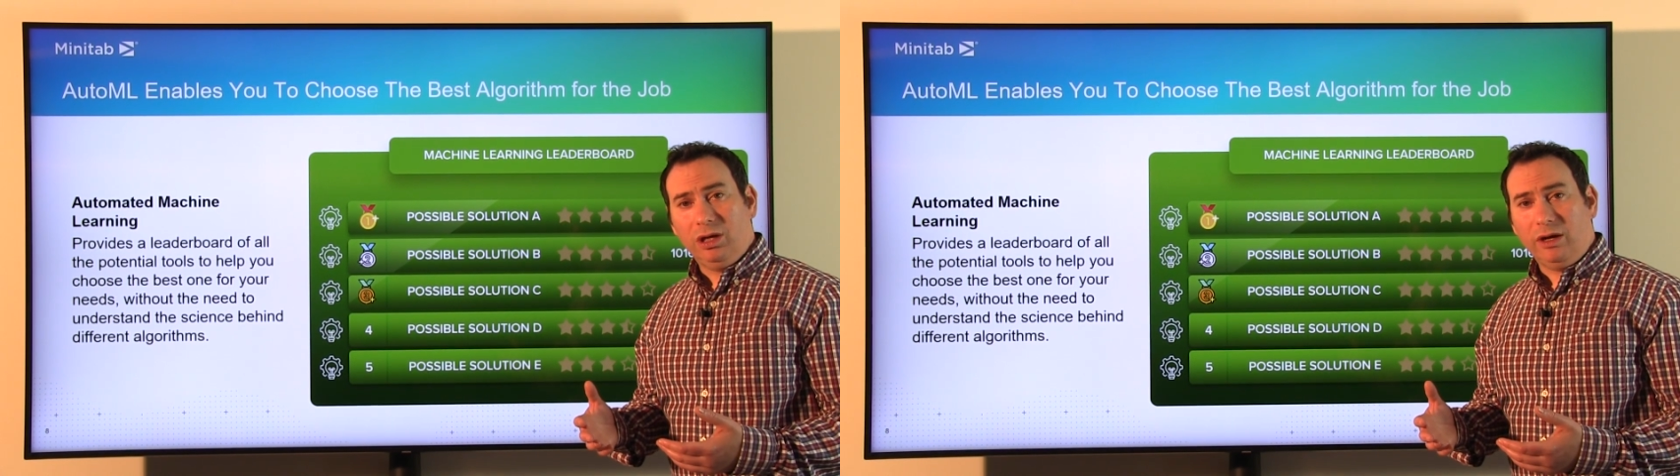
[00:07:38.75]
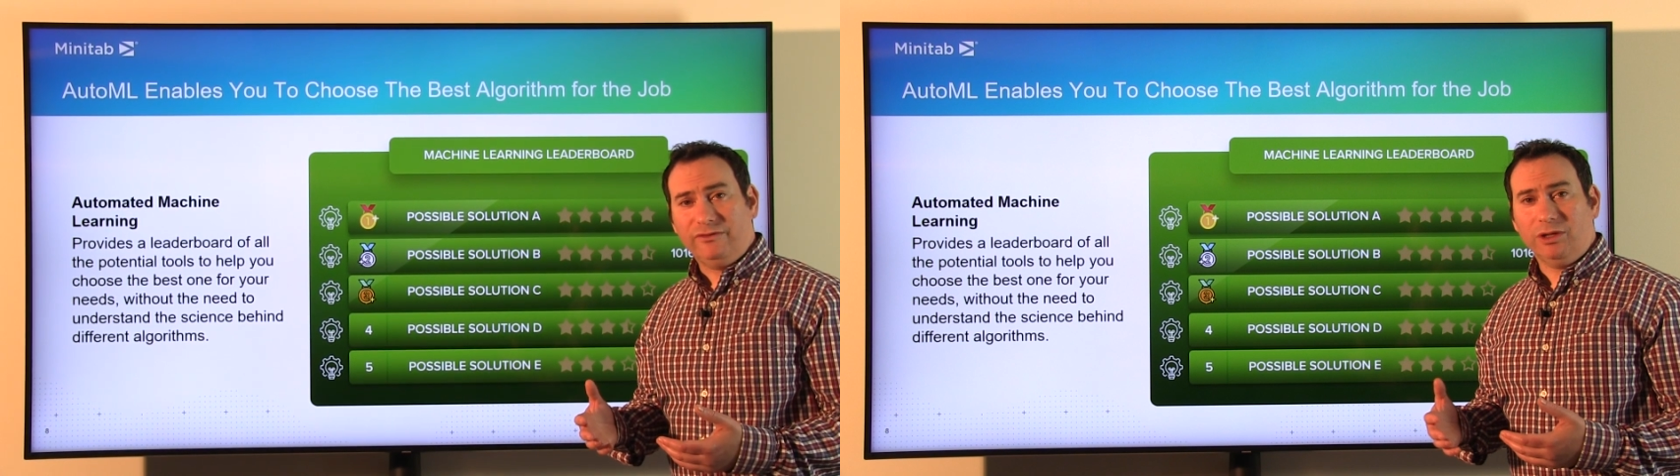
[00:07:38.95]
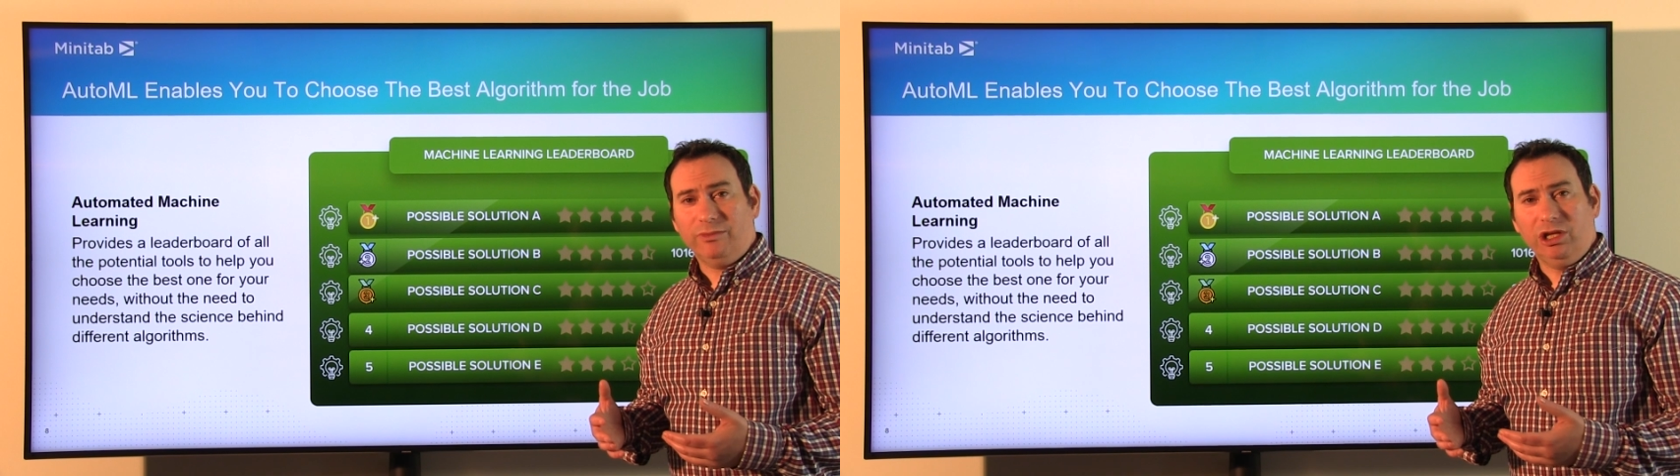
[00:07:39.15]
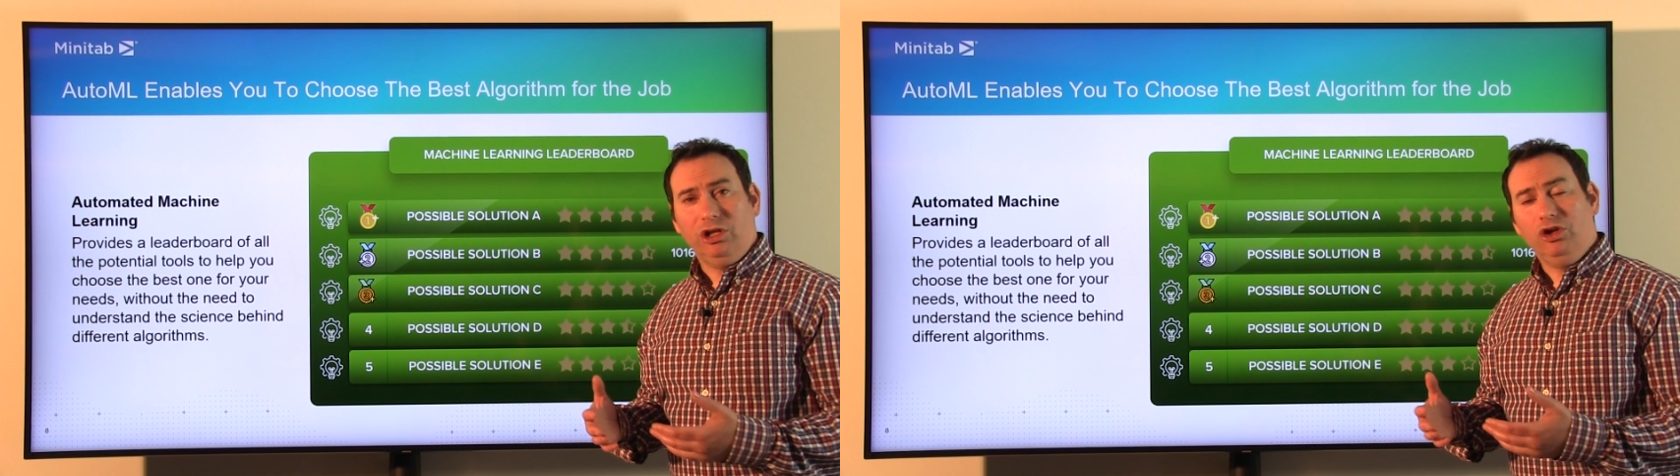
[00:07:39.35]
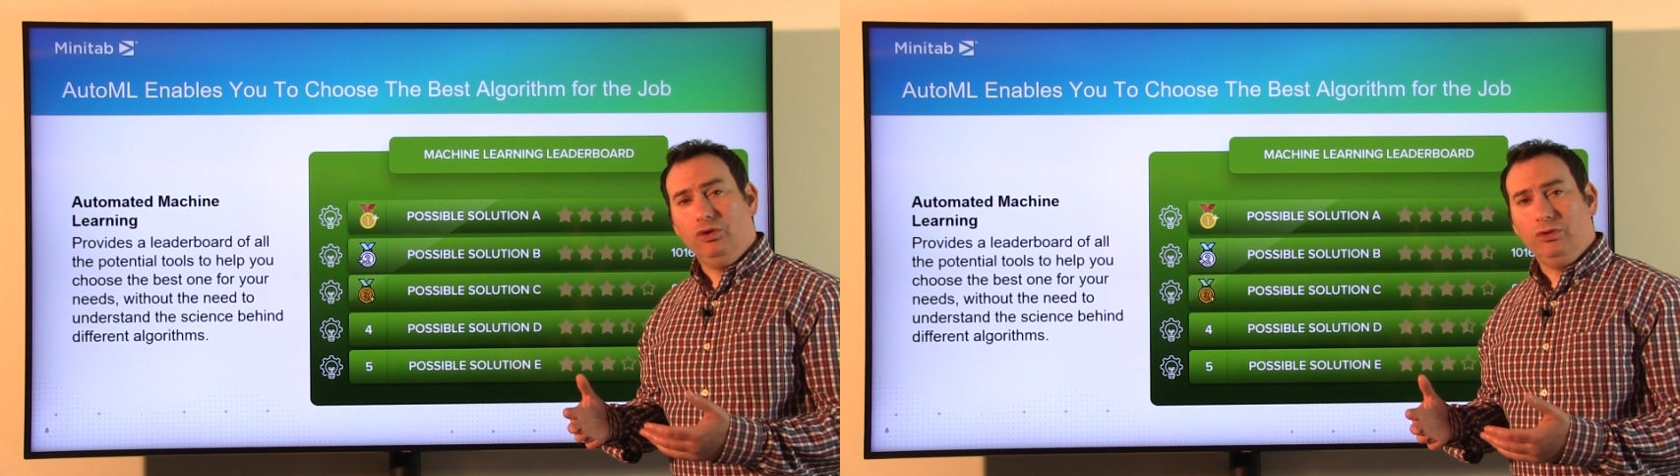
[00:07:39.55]
of
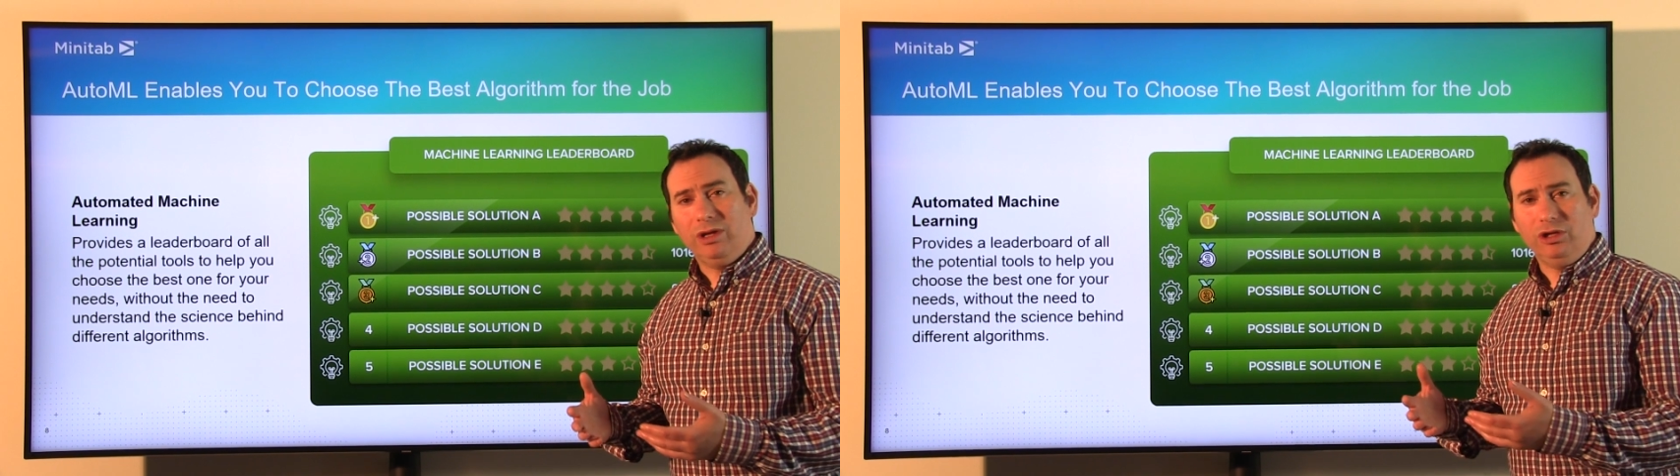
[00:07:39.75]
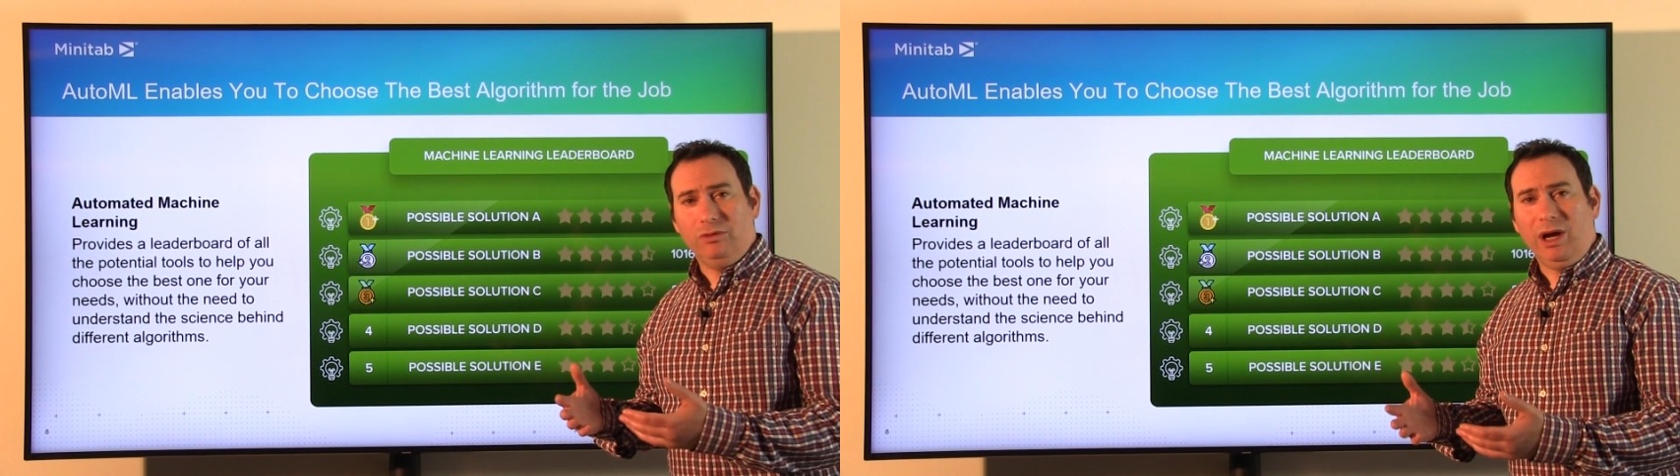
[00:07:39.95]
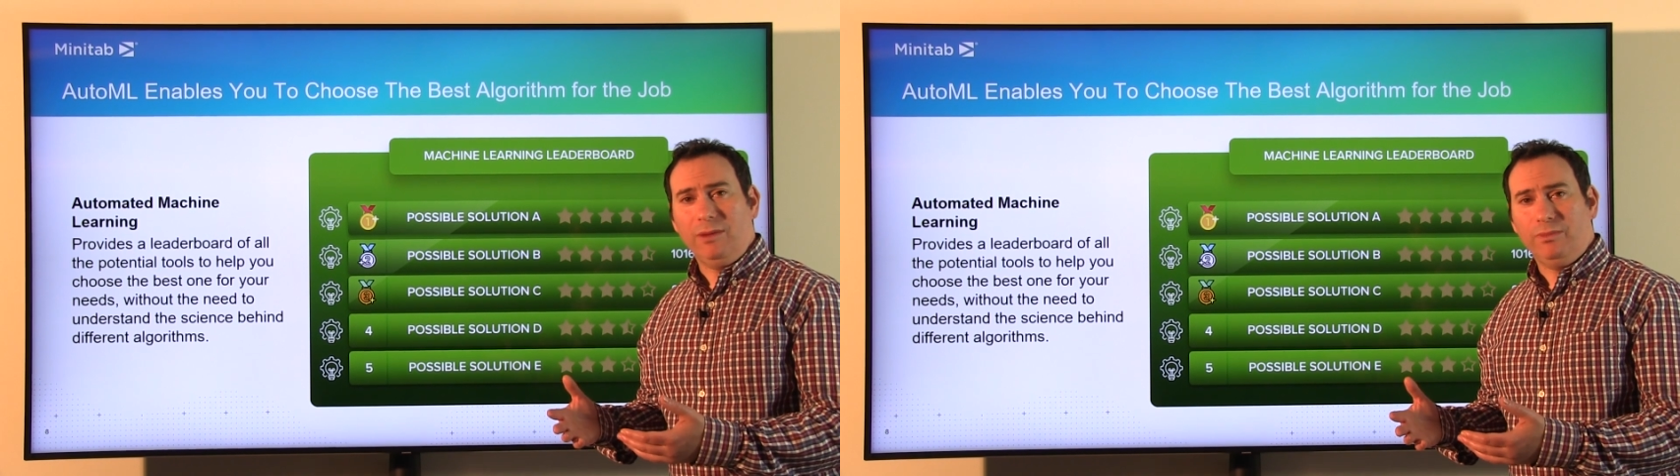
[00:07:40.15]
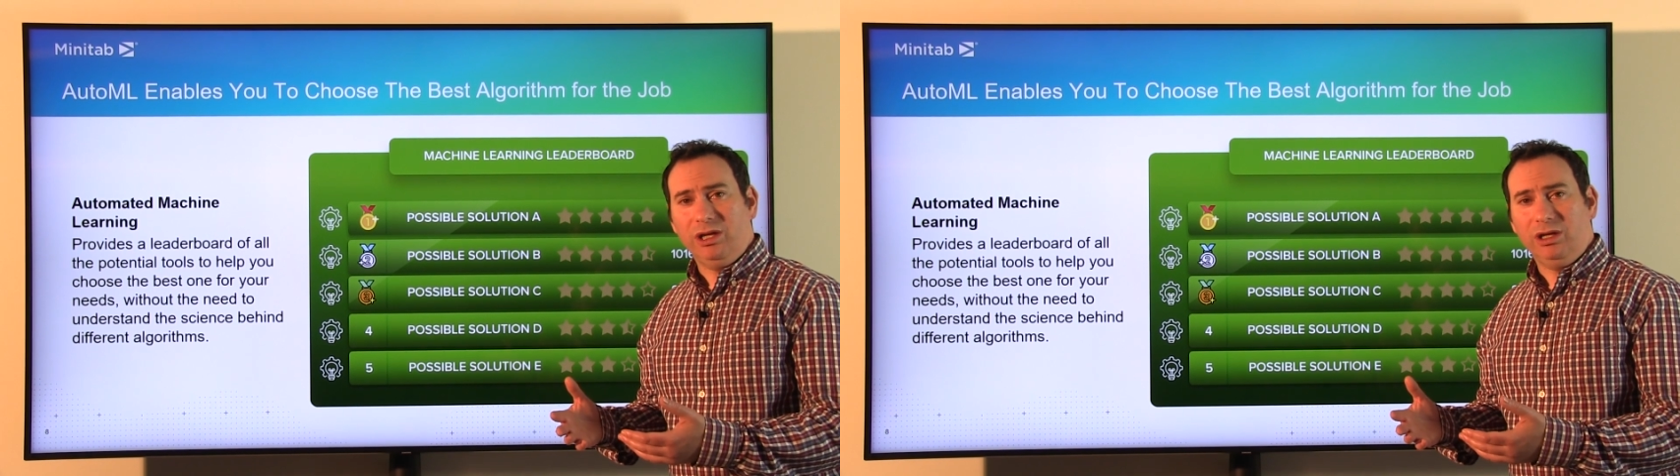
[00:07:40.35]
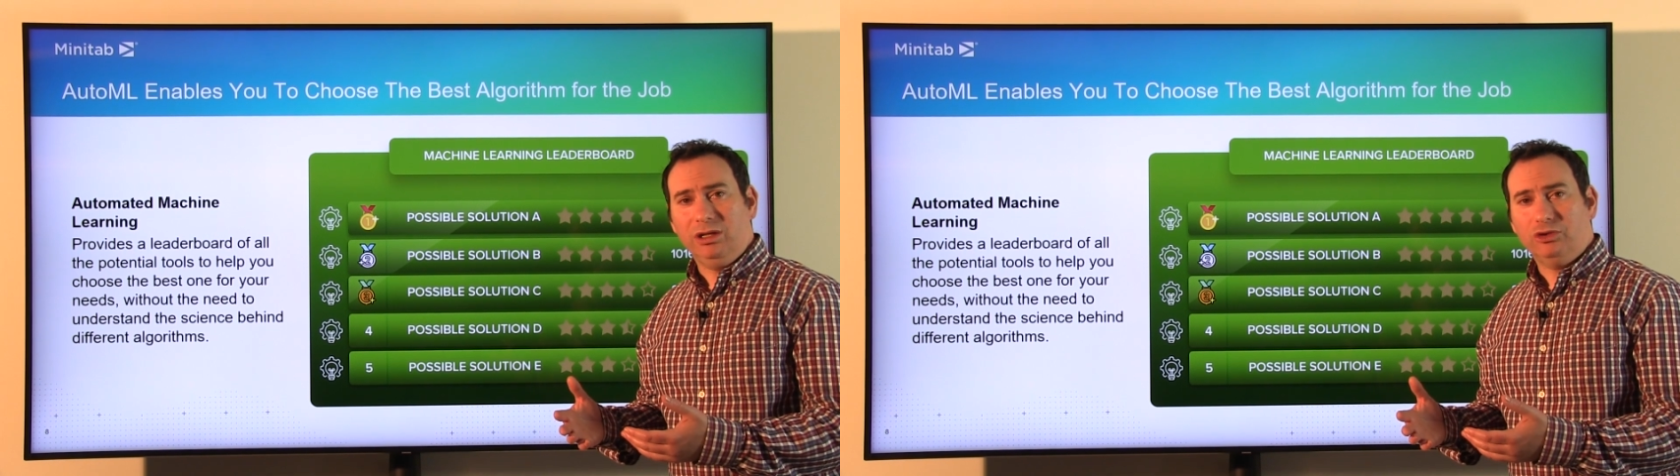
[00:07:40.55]
something new that you might be